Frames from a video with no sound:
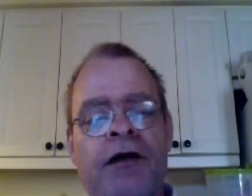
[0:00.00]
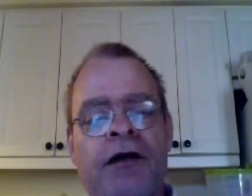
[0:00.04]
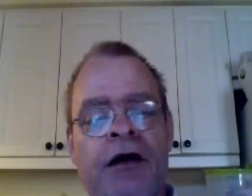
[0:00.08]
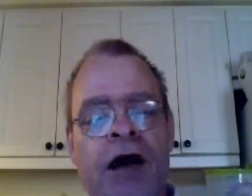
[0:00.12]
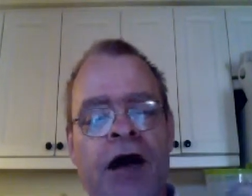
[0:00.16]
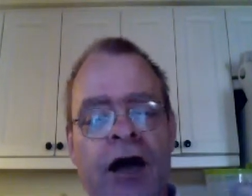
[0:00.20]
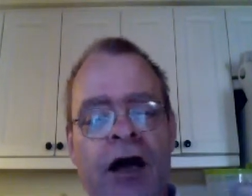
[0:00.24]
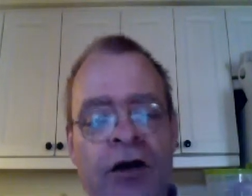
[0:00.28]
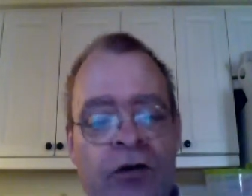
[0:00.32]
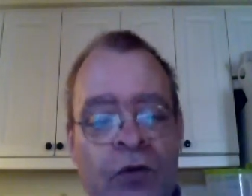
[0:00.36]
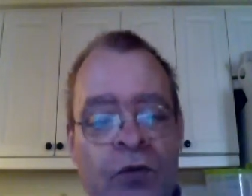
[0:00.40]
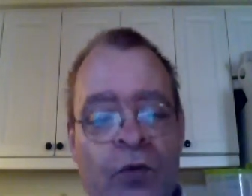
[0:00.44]

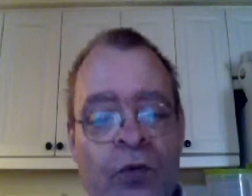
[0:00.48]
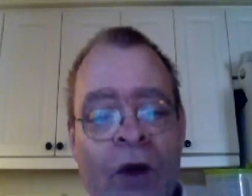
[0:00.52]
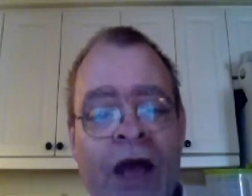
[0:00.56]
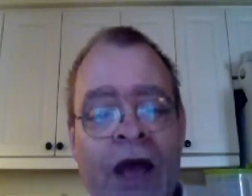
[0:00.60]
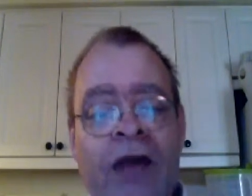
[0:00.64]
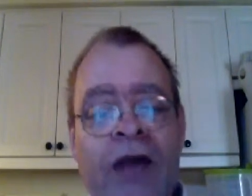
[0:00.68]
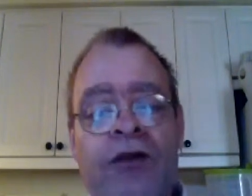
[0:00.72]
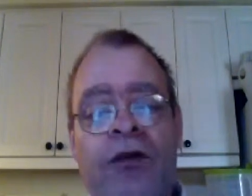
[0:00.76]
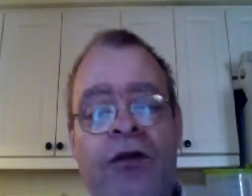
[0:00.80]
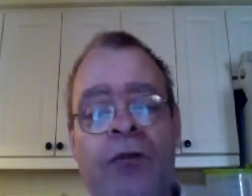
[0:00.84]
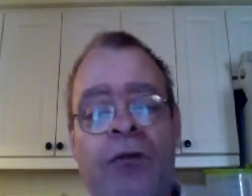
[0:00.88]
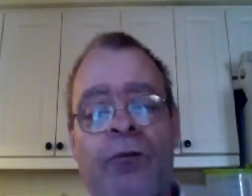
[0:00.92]
a
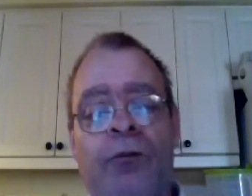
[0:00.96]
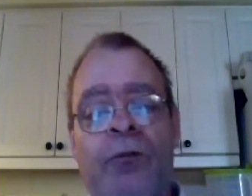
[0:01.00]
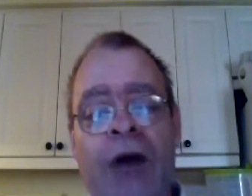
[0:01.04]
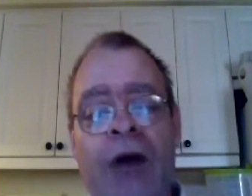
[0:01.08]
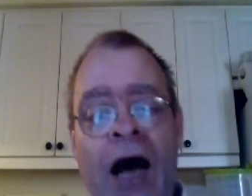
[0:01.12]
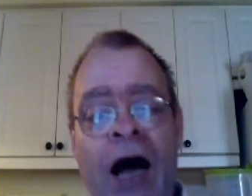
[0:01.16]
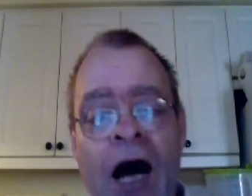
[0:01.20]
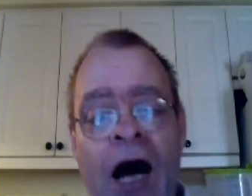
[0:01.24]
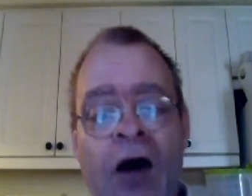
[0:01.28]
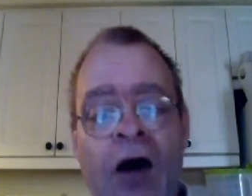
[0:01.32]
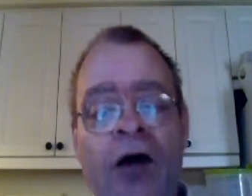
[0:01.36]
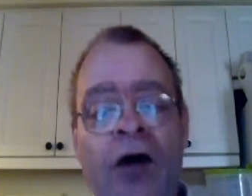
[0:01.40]
greater
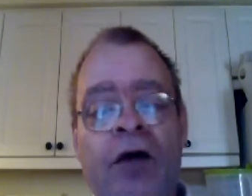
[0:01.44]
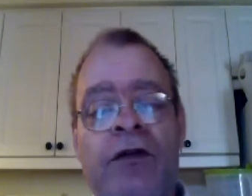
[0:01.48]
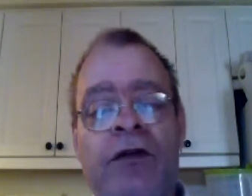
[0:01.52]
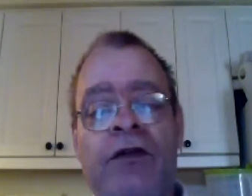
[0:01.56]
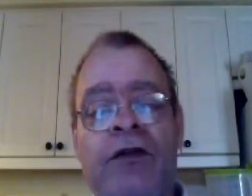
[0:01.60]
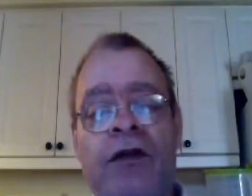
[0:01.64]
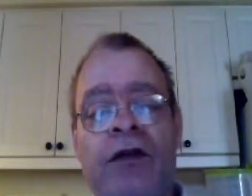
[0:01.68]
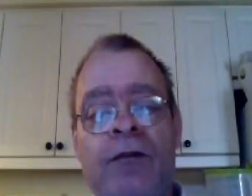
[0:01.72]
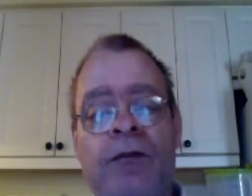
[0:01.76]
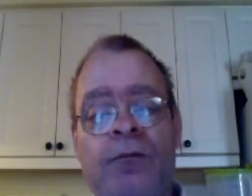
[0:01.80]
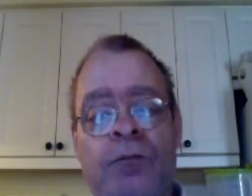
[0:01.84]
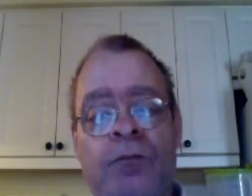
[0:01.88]
power
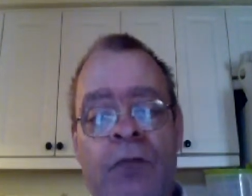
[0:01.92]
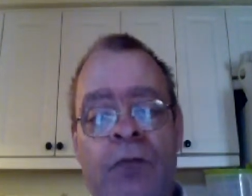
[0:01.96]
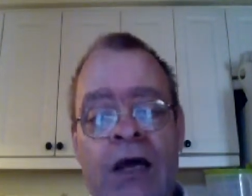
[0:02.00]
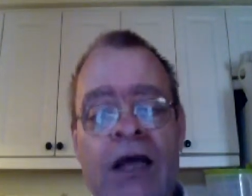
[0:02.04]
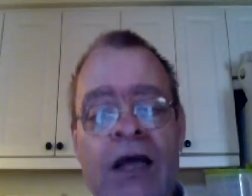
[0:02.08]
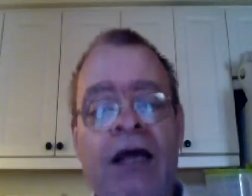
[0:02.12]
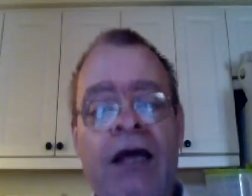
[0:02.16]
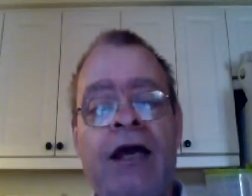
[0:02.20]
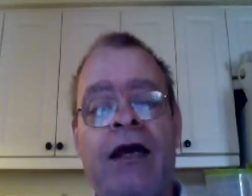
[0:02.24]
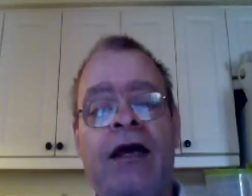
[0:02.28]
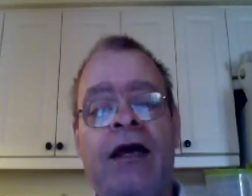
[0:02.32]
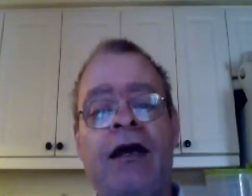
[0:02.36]
than
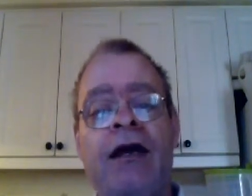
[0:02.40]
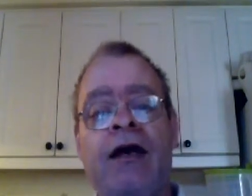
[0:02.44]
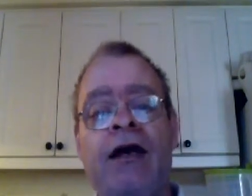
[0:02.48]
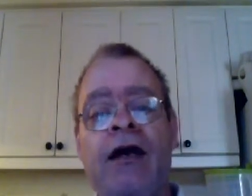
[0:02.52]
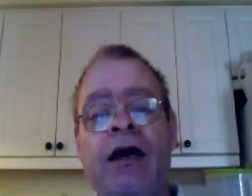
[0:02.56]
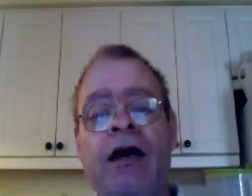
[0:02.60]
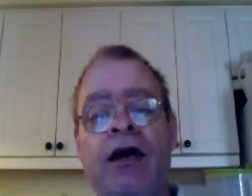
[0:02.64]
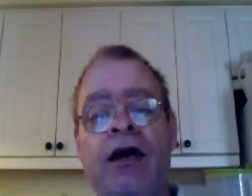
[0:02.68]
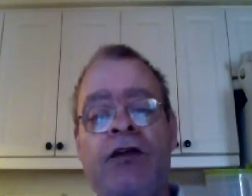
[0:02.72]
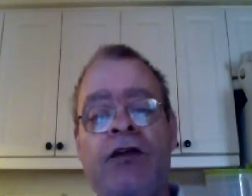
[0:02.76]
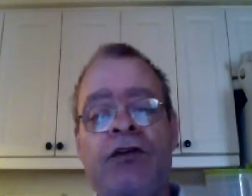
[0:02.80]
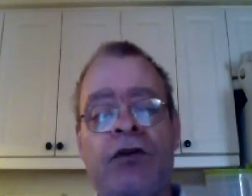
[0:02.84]
me
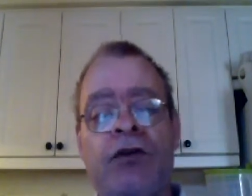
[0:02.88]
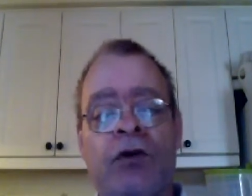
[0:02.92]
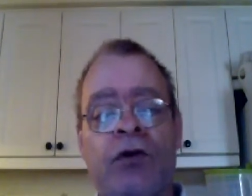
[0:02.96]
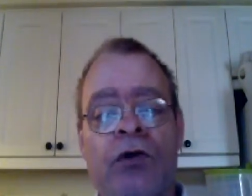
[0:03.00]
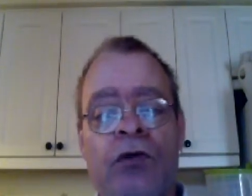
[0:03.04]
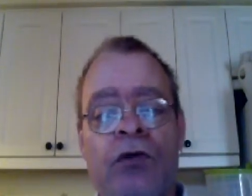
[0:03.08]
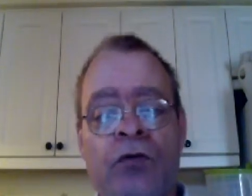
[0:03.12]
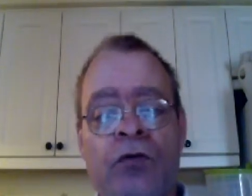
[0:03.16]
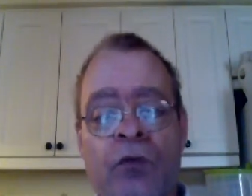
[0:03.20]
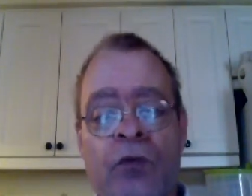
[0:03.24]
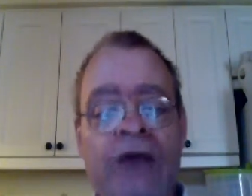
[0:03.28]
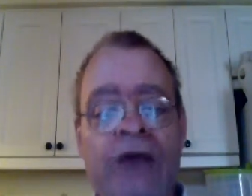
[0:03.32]
to
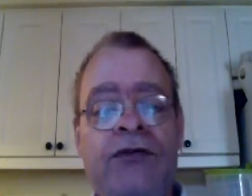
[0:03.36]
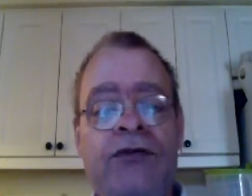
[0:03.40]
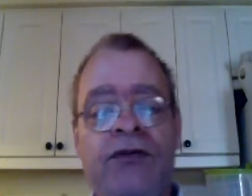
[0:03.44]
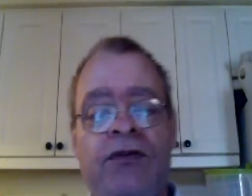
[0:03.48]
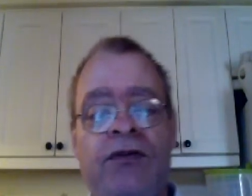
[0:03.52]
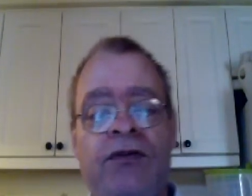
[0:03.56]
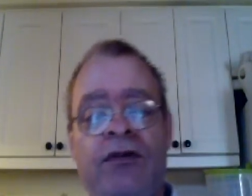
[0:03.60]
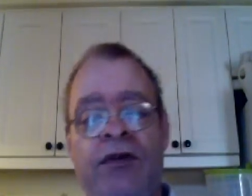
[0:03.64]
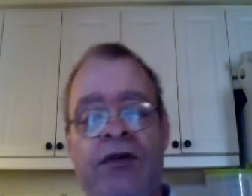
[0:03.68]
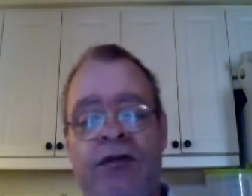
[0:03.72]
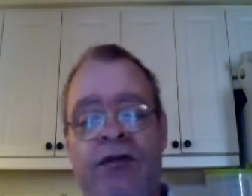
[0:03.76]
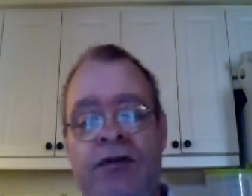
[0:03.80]
arrest
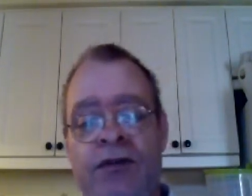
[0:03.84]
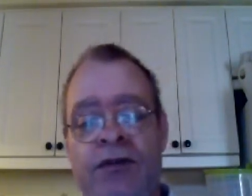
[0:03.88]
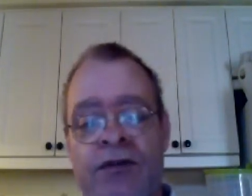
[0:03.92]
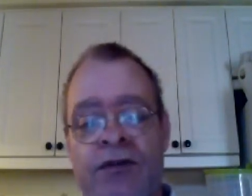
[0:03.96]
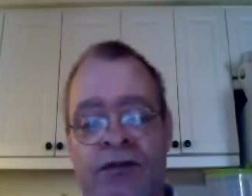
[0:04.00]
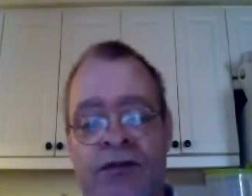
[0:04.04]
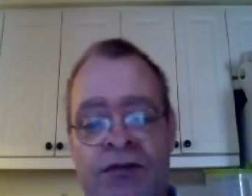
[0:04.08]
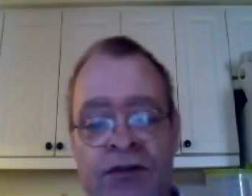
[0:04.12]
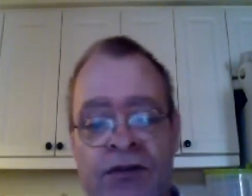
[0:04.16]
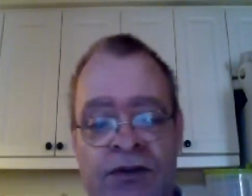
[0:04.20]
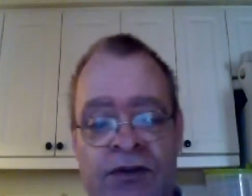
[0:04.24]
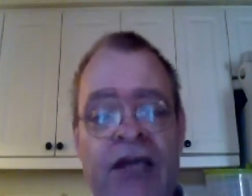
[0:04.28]
the
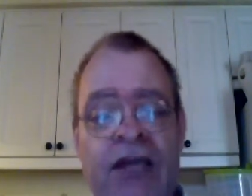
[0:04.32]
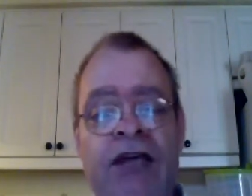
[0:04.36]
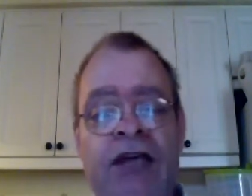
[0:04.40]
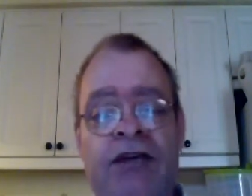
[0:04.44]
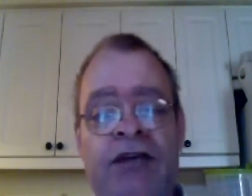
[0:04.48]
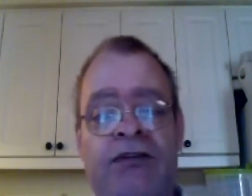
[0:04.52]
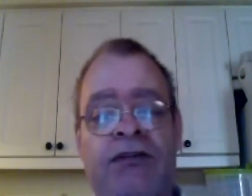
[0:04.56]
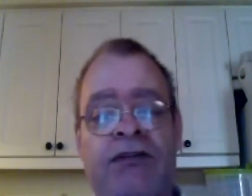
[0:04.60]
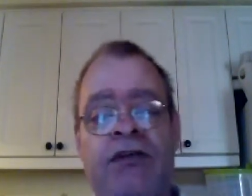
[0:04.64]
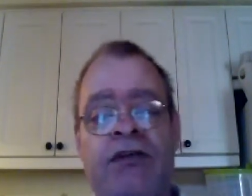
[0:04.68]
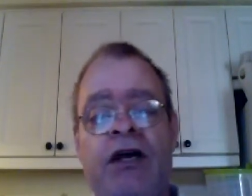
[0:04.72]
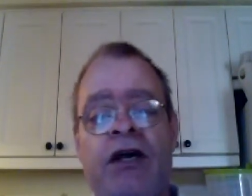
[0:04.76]

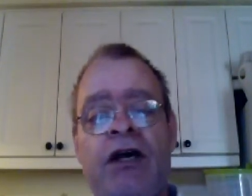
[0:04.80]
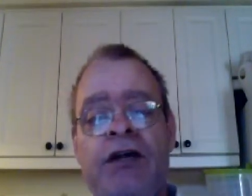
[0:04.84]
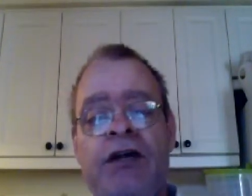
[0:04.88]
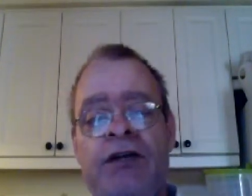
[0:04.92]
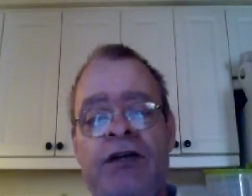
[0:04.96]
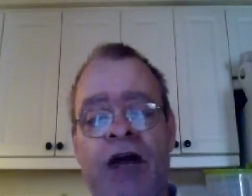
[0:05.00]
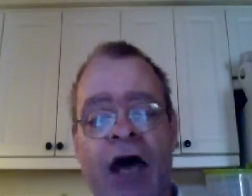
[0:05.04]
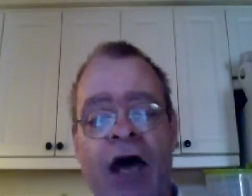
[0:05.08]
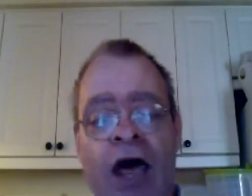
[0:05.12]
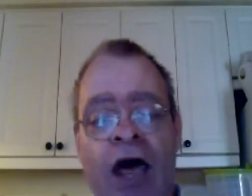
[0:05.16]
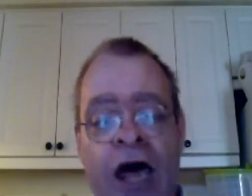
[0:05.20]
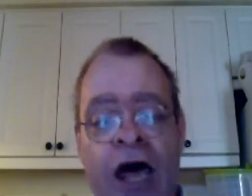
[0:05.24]
disease,
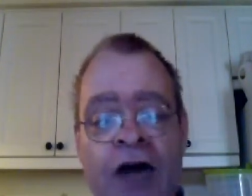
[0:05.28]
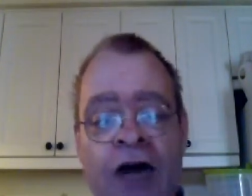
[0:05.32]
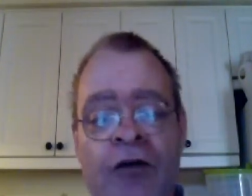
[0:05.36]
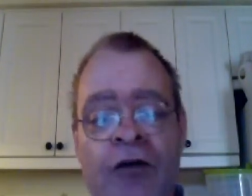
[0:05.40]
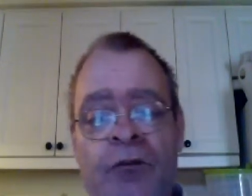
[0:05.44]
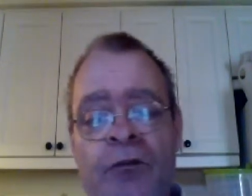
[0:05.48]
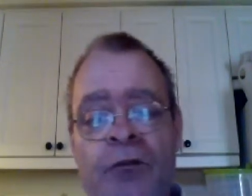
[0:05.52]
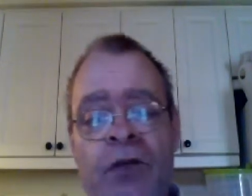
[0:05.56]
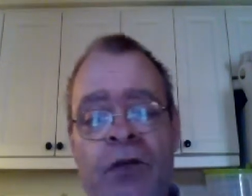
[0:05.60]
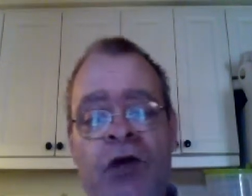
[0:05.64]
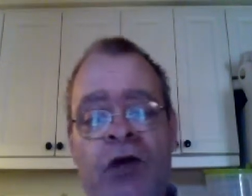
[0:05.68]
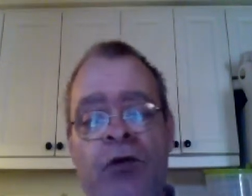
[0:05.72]
to
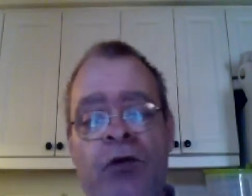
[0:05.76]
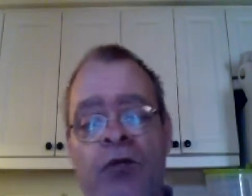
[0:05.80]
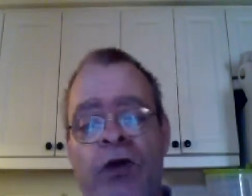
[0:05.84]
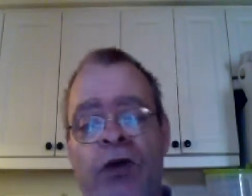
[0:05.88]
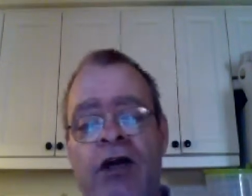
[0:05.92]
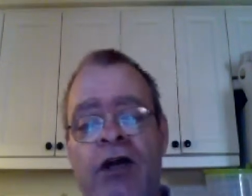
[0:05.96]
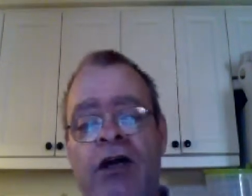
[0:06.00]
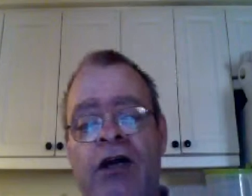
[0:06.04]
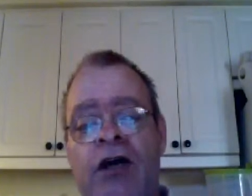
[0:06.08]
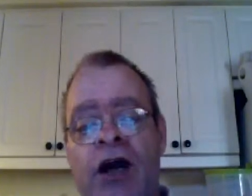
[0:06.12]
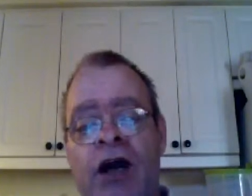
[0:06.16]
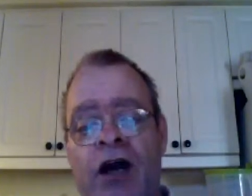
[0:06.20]
help me
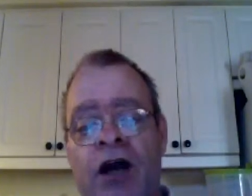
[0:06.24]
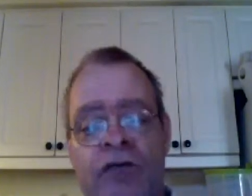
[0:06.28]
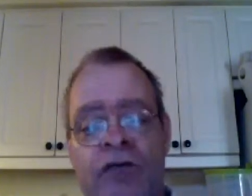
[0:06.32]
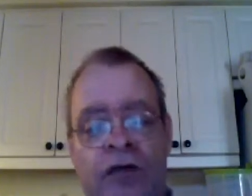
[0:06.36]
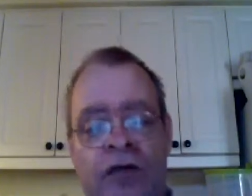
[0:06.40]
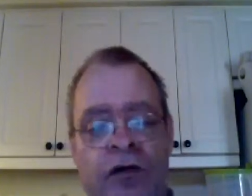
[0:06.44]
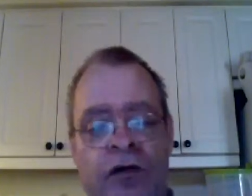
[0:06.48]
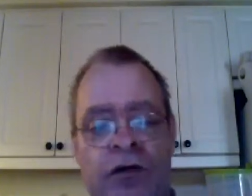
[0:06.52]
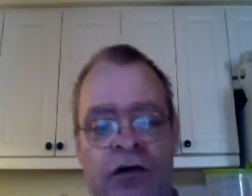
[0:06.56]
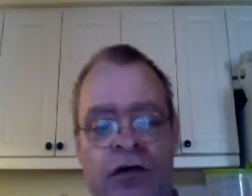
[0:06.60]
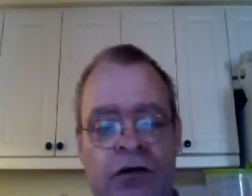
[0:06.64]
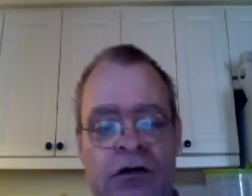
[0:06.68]

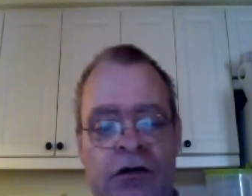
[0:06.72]
recover.